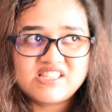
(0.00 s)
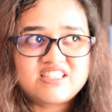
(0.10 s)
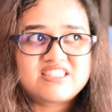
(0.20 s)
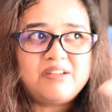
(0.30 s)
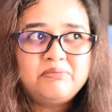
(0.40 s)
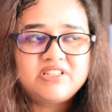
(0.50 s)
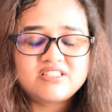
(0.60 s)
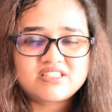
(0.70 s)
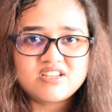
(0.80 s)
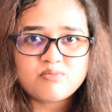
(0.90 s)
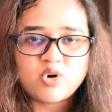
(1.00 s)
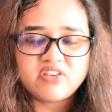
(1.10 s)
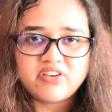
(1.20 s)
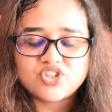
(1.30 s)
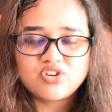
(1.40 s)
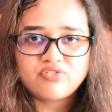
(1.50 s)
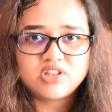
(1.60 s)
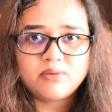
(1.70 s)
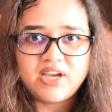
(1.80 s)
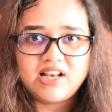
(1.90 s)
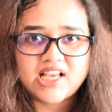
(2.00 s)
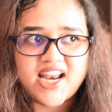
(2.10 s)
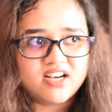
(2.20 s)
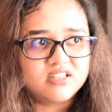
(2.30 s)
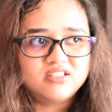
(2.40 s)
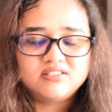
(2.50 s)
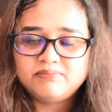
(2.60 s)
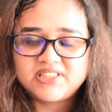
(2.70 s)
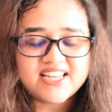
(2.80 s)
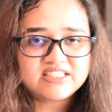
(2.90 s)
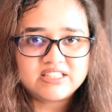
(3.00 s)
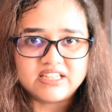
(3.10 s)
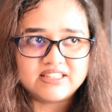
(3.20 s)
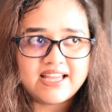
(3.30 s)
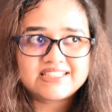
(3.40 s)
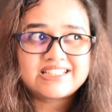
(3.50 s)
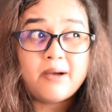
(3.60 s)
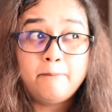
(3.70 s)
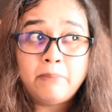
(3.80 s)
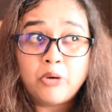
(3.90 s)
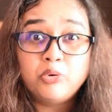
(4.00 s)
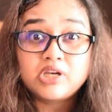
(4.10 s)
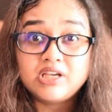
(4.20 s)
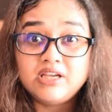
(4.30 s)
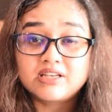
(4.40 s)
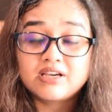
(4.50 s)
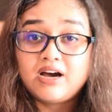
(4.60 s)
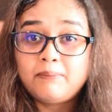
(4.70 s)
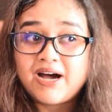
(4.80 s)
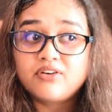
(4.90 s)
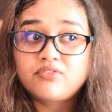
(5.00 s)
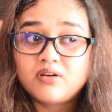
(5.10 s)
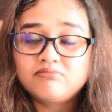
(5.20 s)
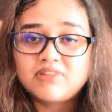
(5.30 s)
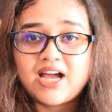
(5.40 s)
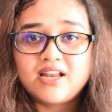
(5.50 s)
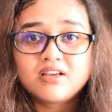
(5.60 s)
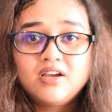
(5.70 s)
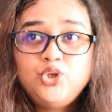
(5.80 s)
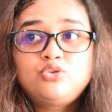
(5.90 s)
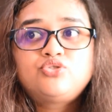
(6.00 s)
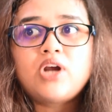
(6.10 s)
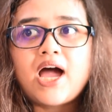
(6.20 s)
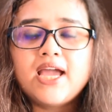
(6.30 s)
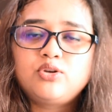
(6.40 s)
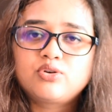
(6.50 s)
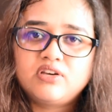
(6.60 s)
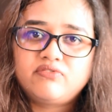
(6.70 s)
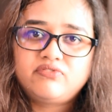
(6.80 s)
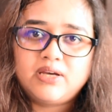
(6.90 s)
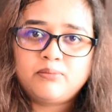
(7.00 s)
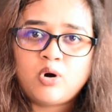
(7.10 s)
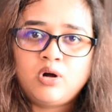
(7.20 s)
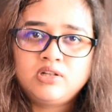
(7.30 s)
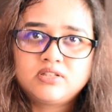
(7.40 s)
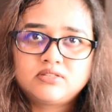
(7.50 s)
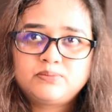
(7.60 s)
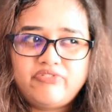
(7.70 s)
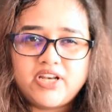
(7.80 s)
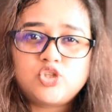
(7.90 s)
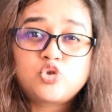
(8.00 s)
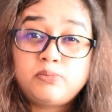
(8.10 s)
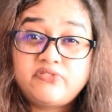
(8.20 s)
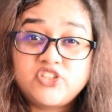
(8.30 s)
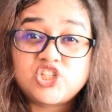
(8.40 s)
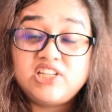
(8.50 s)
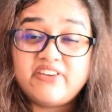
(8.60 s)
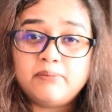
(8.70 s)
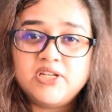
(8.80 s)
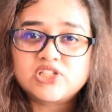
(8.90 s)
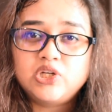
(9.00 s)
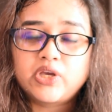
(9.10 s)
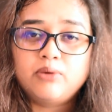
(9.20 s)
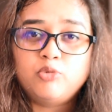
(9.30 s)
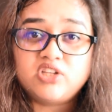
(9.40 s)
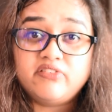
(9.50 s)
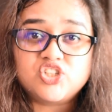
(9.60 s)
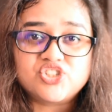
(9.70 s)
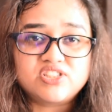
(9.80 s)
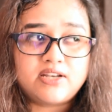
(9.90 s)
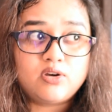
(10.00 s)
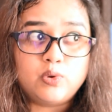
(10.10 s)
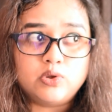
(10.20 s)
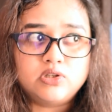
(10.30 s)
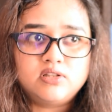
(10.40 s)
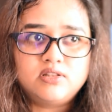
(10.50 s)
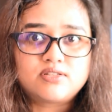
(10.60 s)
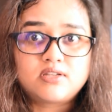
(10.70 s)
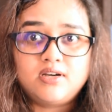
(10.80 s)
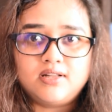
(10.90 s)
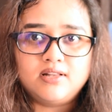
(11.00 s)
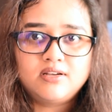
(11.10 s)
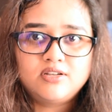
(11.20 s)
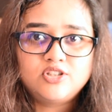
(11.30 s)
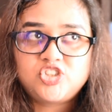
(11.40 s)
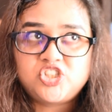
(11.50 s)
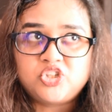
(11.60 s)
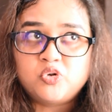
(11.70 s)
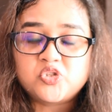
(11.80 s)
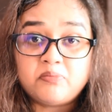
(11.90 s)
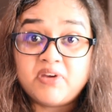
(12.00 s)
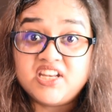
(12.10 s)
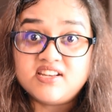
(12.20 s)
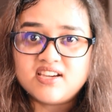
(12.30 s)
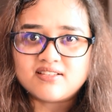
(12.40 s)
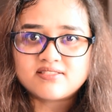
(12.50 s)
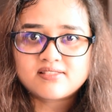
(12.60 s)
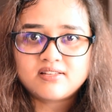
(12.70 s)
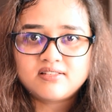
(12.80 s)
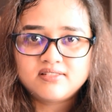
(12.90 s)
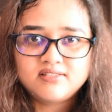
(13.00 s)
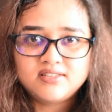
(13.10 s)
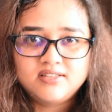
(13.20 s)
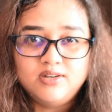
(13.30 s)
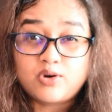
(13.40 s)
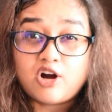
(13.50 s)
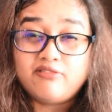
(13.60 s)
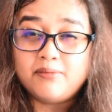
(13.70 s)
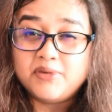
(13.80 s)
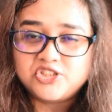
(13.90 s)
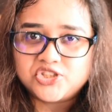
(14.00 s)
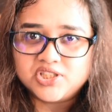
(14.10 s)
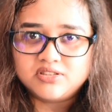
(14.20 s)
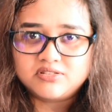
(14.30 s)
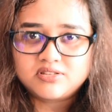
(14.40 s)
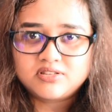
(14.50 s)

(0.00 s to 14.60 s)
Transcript: It's some distant motivation for the male character, but that's it. That's about it. Apart from that, you try to give them all the very superficially feminist looking motivations that, oh, this girl, she goes on many dates. Look how feminist she is.